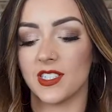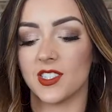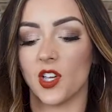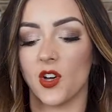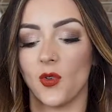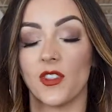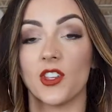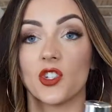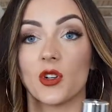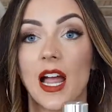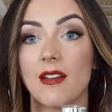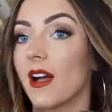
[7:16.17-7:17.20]
So the
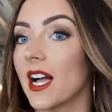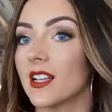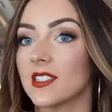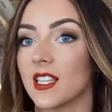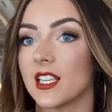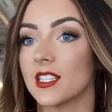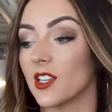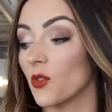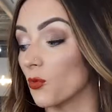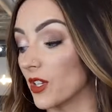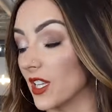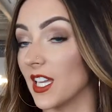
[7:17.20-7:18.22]
dry wax is a
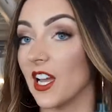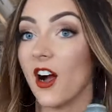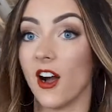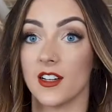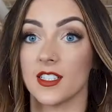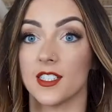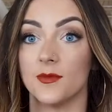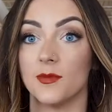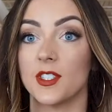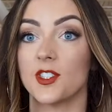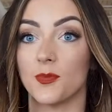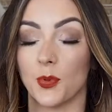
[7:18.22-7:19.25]
really awesome
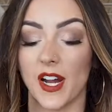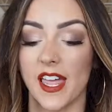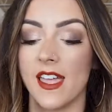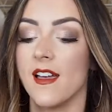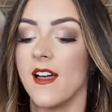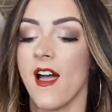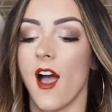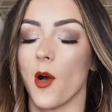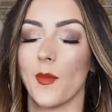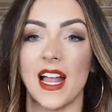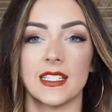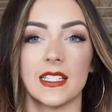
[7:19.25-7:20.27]
spray. It
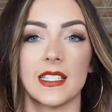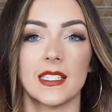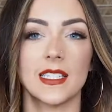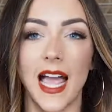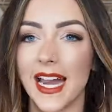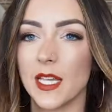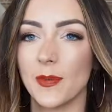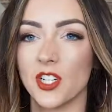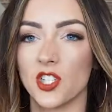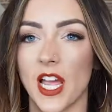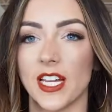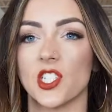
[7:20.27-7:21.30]
has a tiny bit of
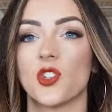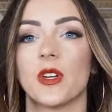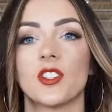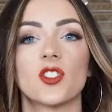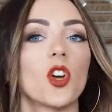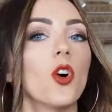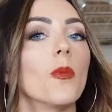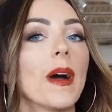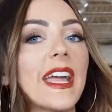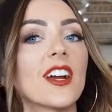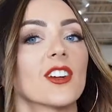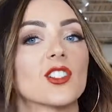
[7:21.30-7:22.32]
shine to it, so my
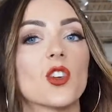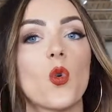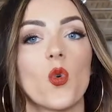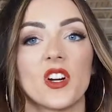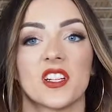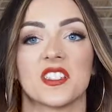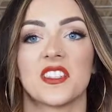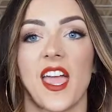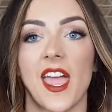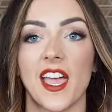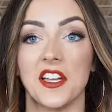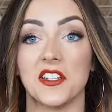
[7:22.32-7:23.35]
hair is coarse
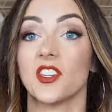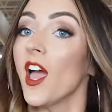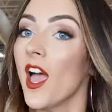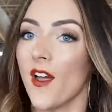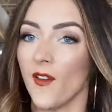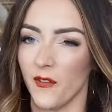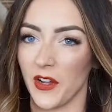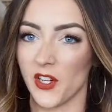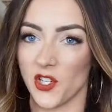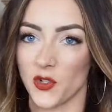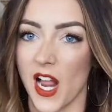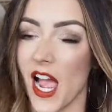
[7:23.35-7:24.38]
and very
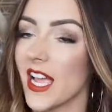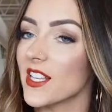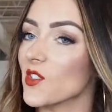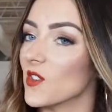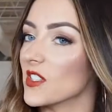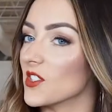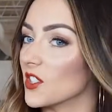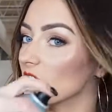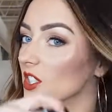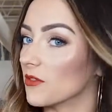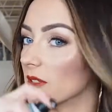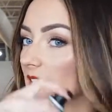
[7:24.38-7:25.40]
dry, so this is gonna
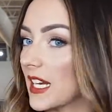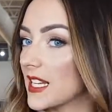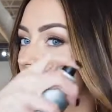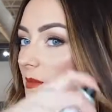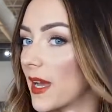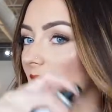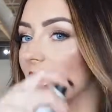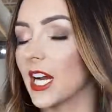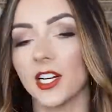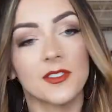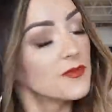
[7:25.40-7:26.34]
look really nice in my hair.